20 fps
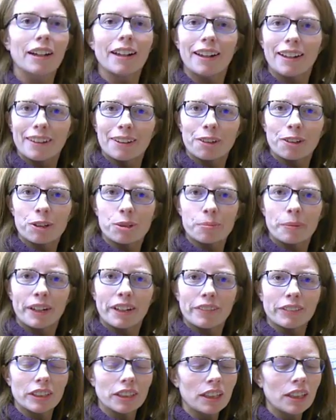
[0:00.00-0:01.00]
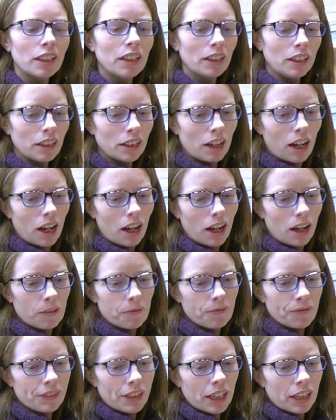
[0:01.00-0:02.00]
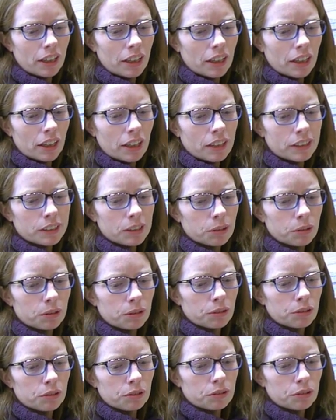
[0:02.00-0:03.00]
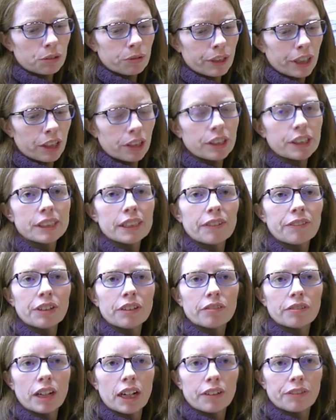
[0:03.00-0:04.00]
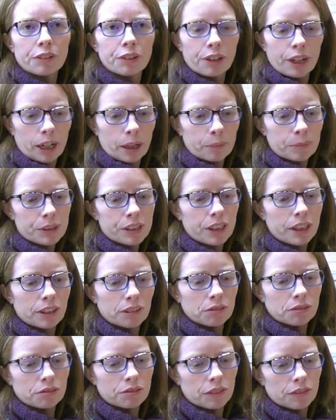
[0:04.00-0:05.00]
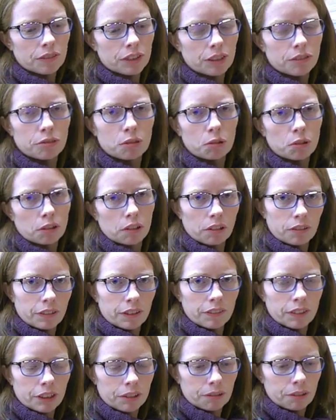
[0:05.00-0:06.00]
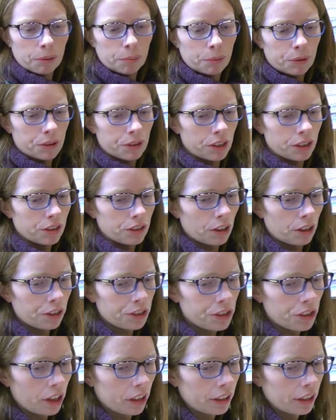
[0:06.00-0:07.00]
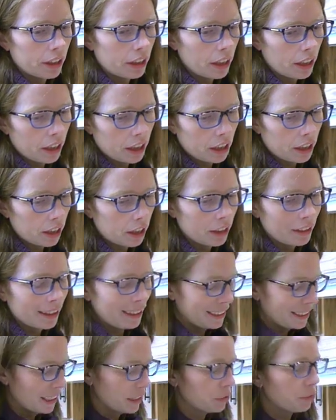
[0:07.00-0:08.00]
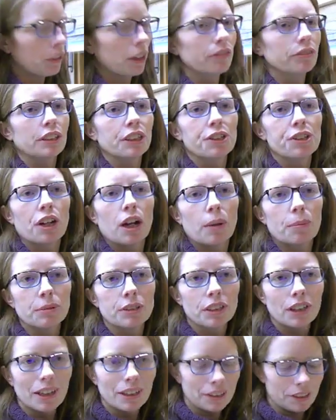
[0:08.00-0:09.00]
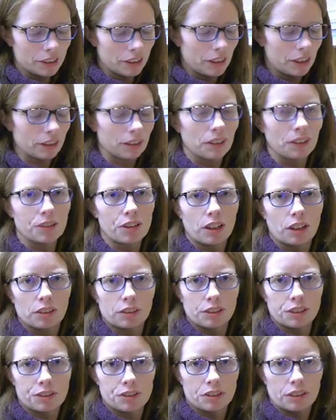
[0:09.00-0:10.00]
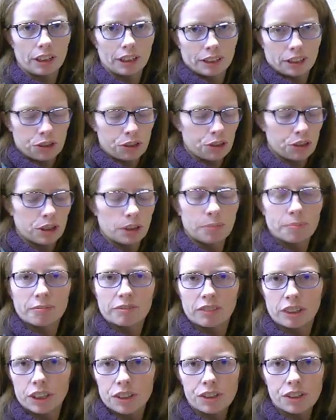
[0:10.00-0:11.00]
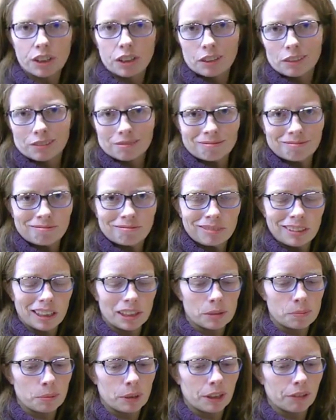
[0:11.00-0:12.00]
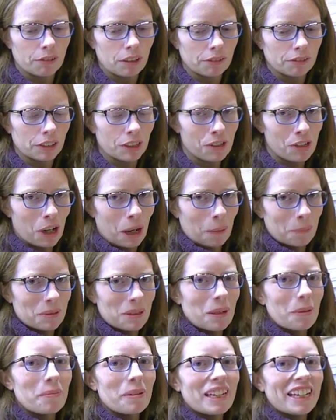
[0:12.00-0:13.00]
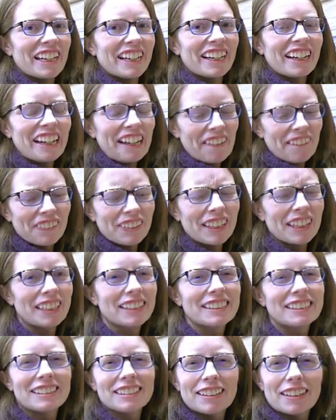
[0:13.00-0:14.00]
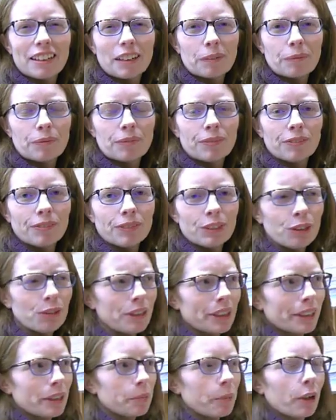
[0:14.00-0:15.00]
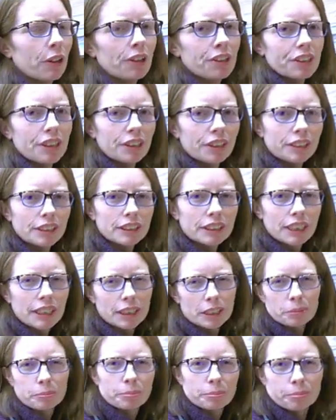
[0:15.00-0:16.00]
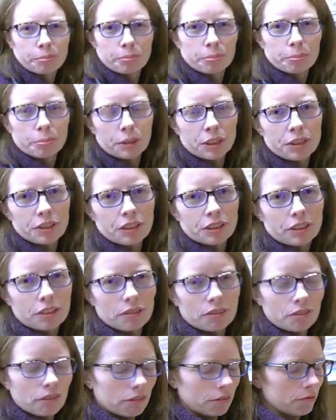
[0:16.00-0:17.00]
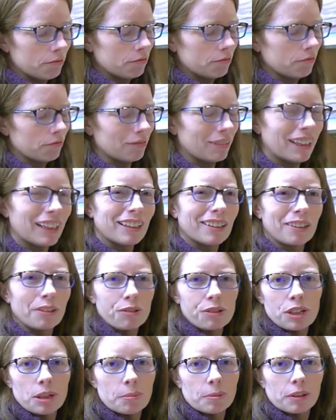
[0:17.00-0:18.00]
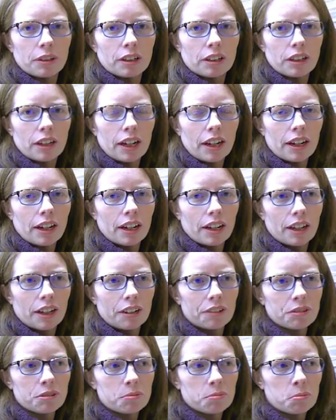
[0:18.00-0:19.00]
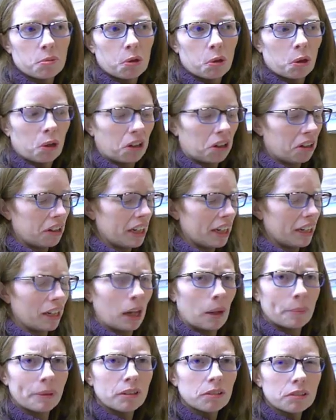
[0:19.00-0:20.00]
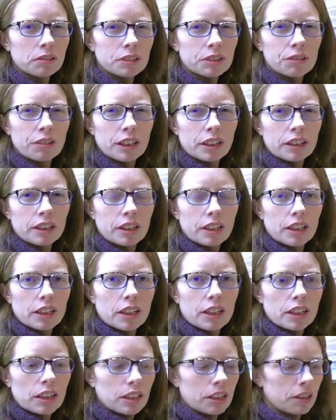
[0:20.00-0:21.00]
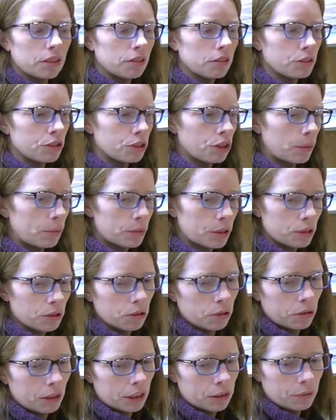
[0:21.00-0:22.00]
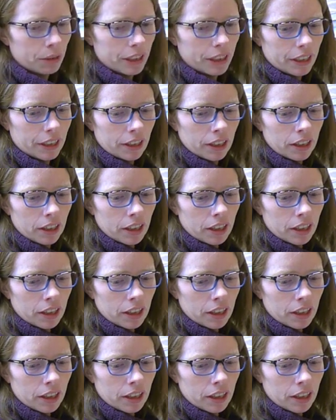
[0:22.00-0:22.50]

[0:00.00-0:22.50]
And there goes my oven. So 375 grams of 54 or 53% dark chocolate. And it says roughly chopped. I just got the chocolate, like the chip version. It's pretty roughly chopped to me. It's you can get the bars here in the States, but it's just, I don't know, cheaper and more economical to get the chips. So that's what I did.